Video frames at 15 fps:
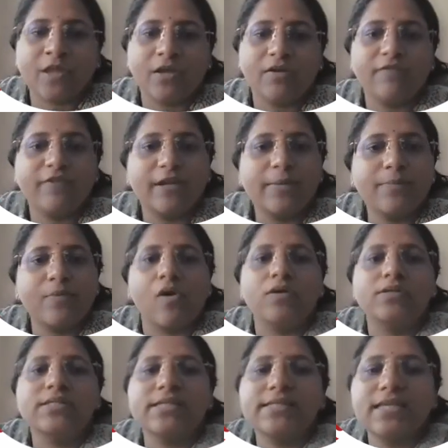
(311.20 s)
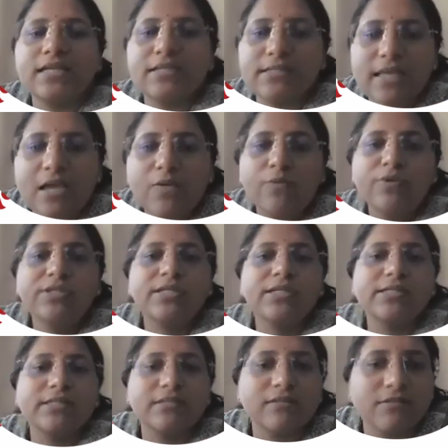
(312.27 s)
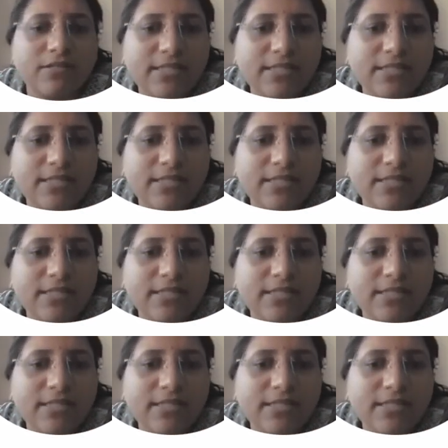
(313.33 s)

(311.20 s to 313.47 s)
different processing sequences in the